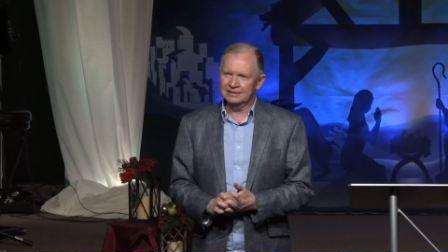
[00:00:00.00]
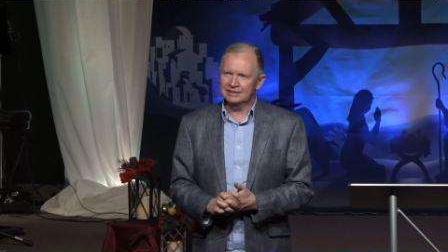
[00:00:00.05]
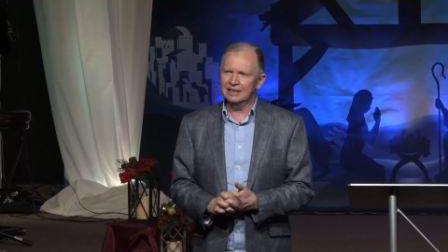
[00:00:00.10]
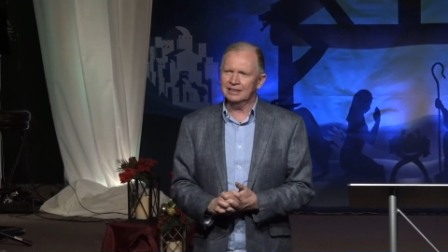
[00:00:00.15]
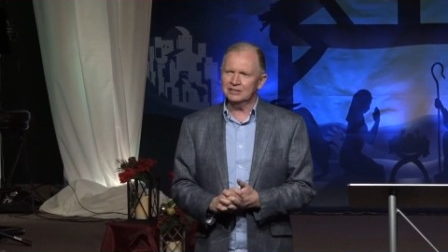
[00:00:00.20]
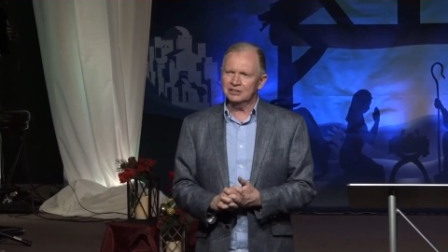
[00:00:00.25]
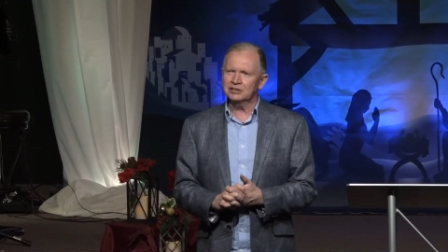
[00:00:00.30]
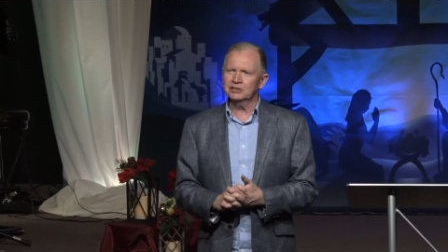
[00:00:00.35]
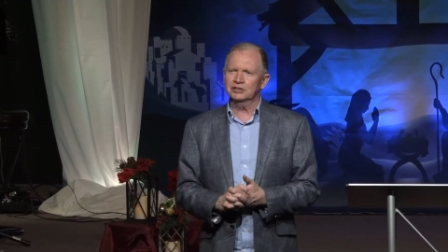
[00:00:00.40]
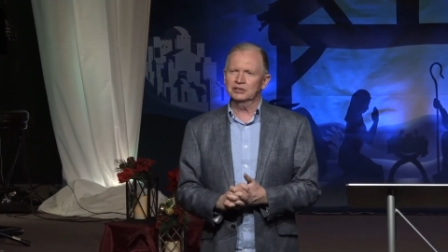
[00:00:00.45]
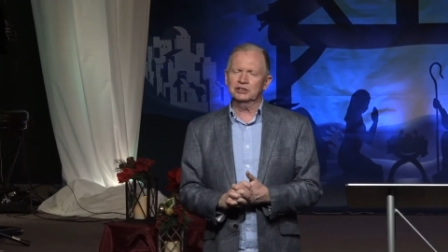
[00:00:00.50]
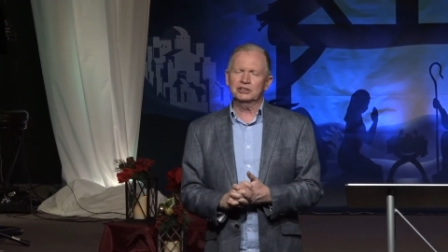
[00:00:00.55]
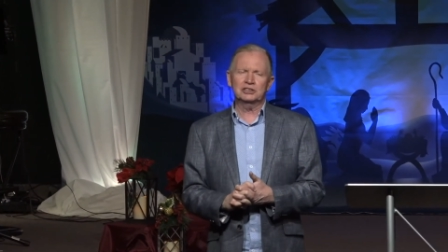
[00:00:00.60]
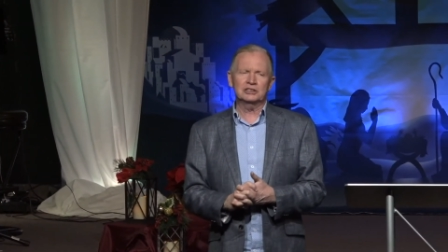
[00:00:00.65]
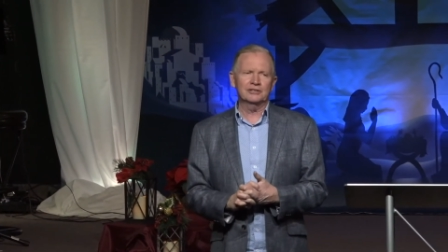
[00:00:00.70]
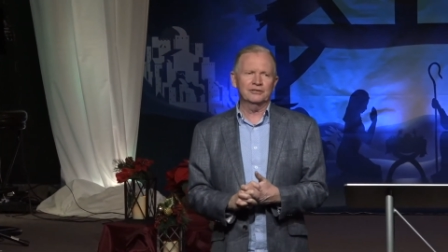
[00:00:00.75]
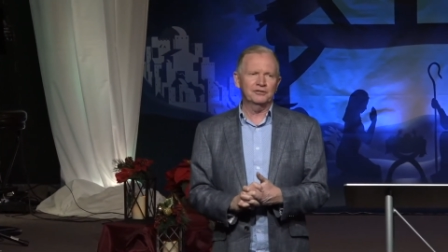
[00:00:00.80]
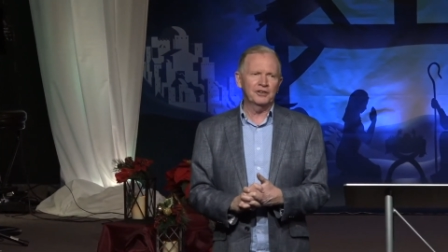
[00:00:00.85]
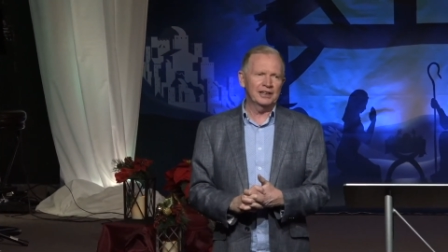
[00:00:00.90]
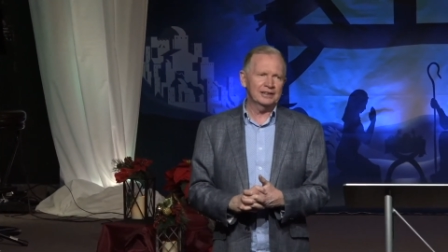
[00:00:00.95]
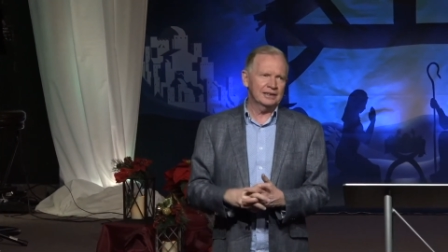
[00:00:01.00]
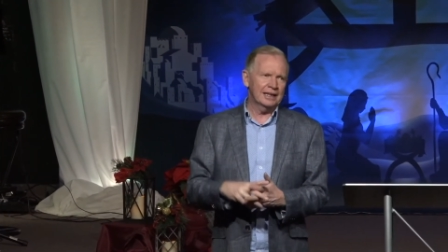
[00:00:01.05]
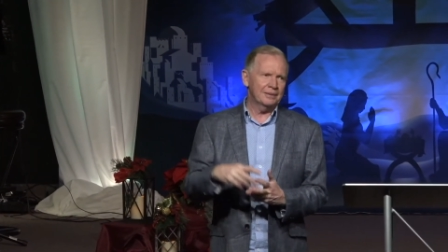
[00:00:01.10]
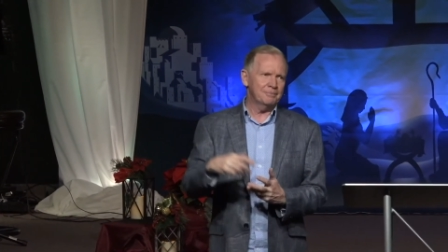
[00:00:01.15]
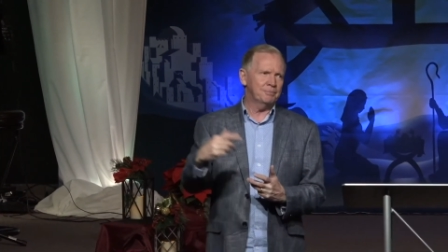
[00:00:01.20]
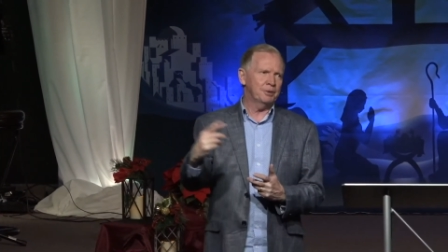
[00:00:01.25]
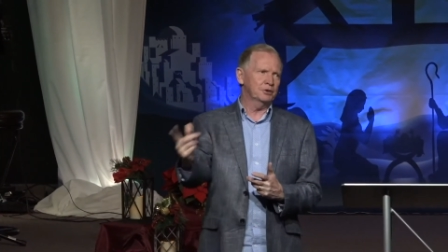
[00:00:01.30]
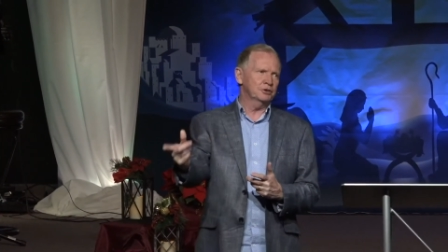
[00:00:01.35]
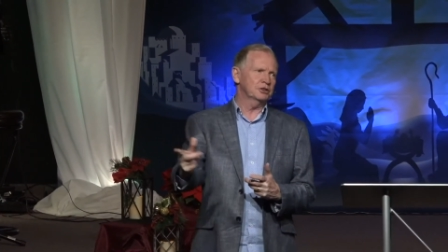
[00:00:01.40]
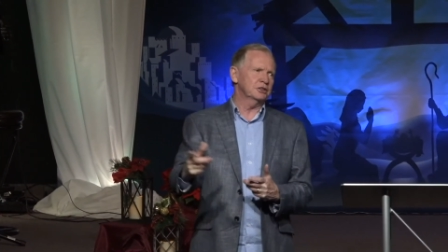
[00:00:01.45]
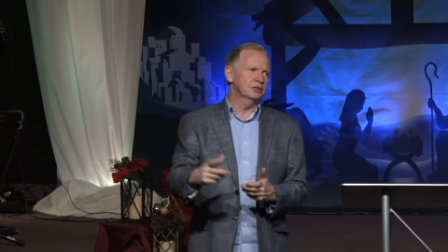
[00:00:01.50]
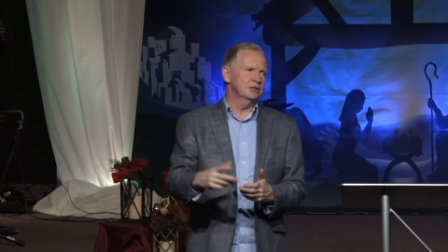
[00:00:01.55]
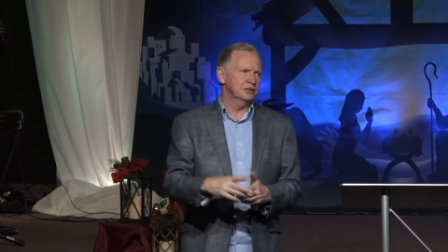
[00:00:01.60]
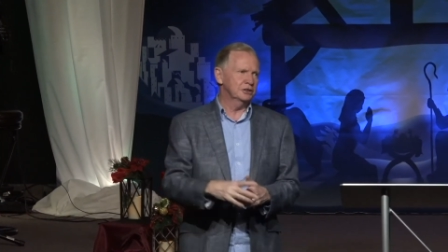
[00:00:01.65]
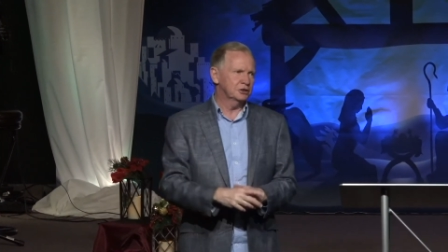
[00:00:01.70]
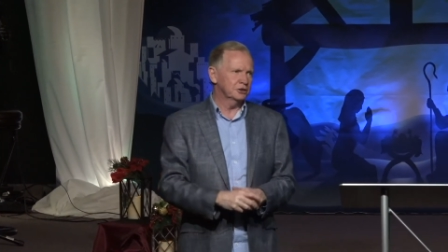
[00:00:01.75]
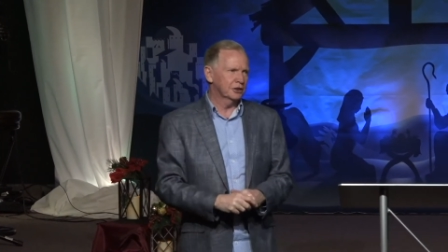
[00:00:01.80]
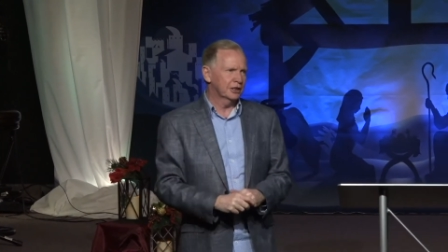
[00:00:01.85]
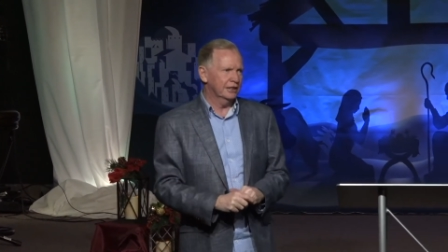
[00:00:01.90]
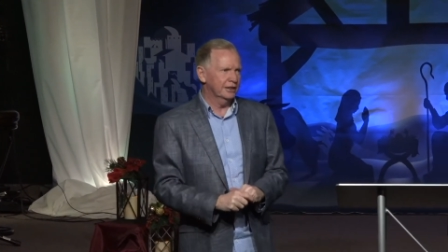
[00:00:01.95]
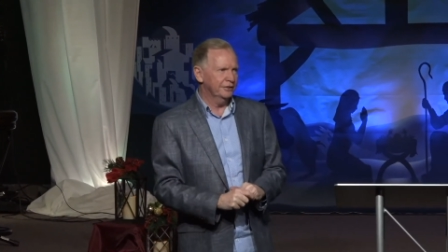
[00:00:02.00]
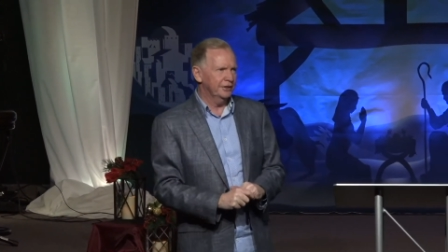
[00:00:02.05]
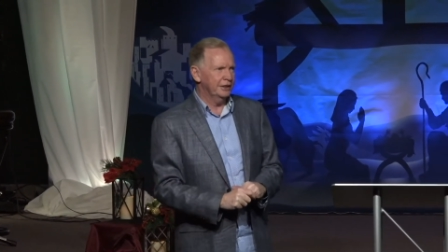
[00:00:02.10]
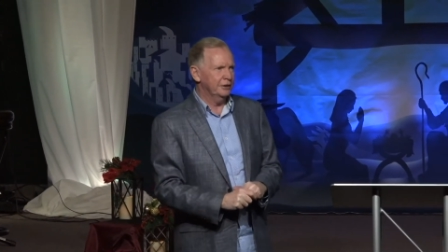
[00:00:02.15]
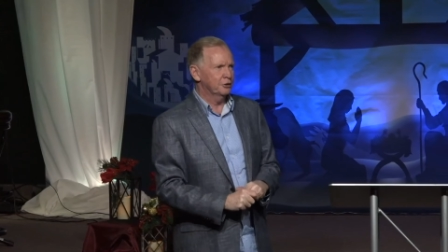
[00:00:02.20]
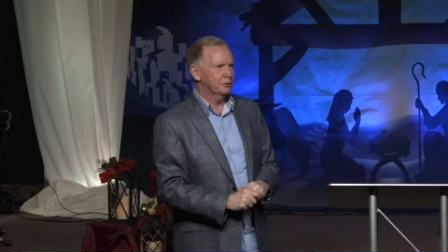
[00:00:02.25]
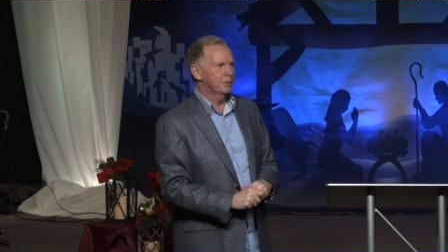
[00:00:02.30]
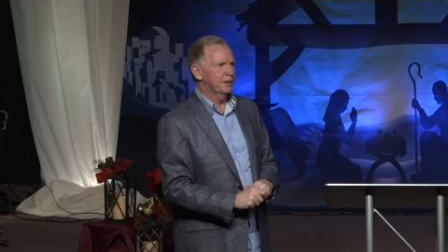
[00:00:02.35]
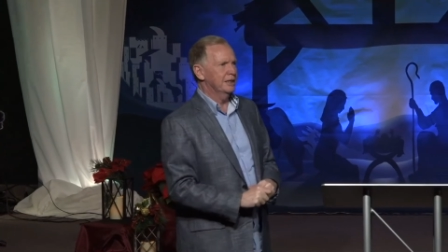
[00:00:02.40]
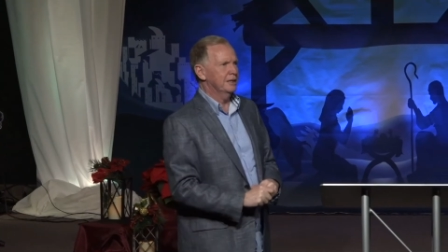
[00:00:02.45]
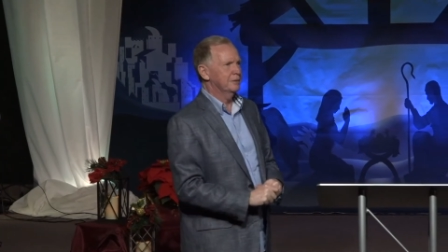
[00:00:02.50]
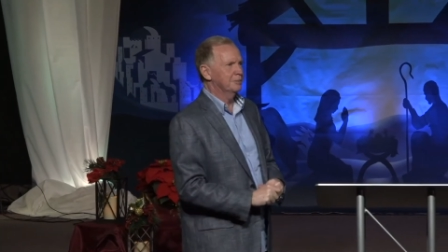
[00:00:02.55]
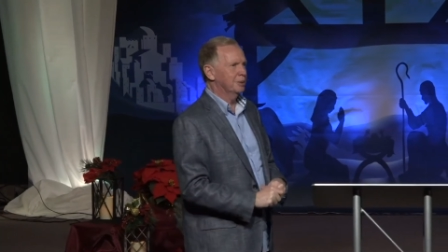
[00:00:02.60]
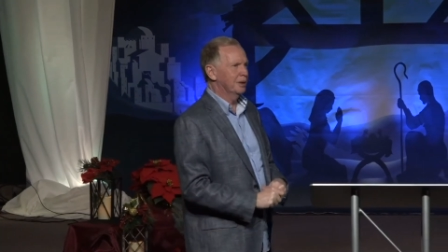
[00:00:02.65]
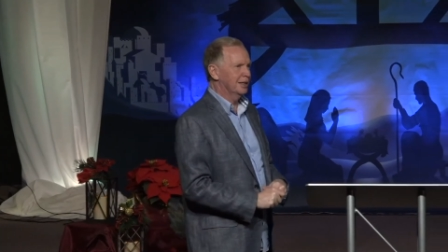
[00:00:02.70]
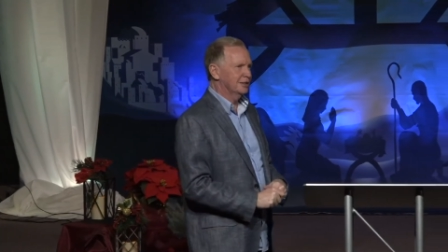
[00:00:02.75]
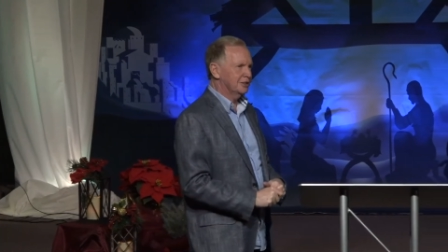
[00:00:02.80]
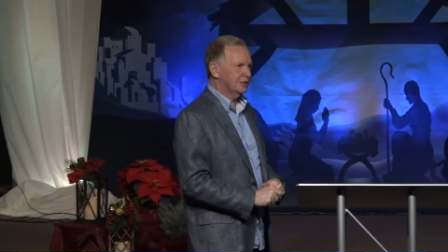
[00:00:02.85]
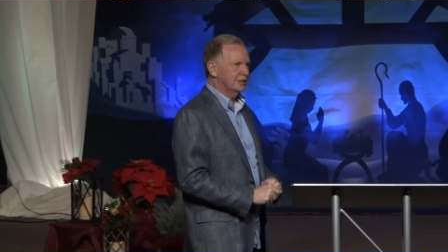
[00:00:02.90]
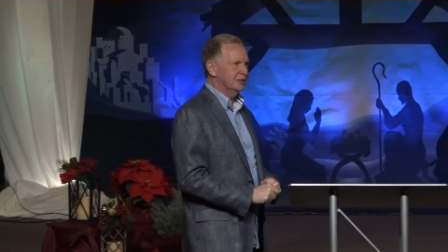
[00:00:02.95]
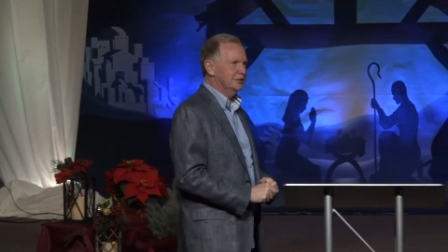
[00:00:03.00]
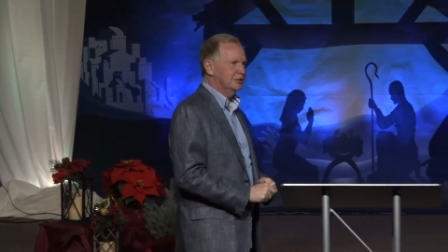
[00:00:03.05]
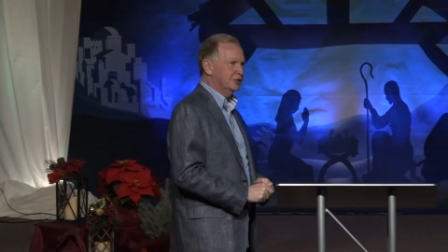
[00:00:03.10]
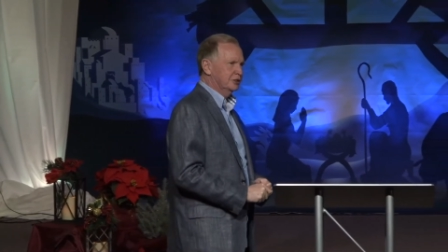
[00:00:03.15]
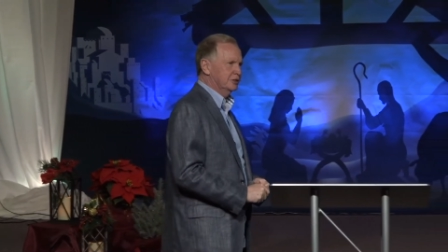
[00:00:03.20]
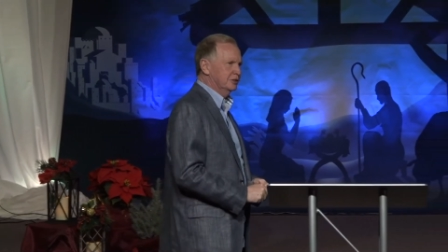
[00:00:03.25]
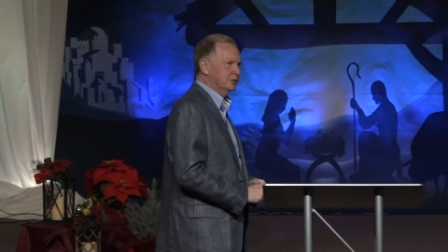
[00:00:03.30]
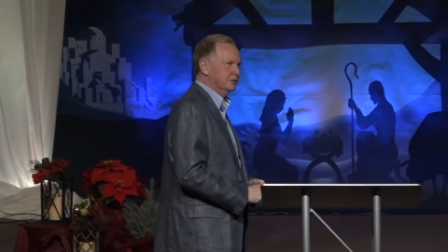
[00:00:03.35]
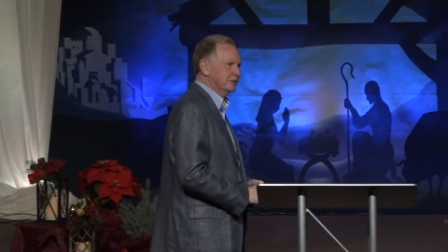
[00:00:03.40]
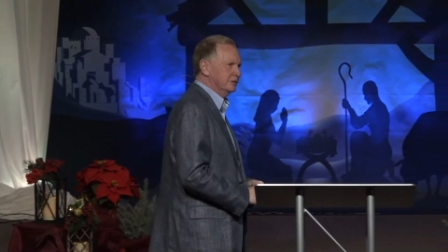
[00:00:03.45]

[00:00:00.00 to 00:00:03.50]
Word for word: doesn't just affect that person that you're giving or being a blessing to